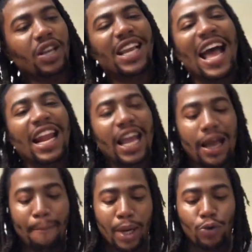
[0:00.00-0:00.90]
gotta
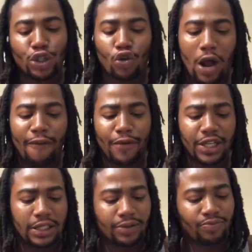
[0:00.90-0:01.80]
have a beer with your
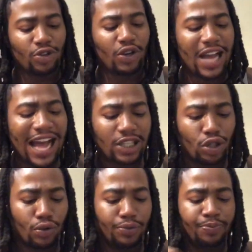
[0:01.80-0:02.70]
crawfish. You got to.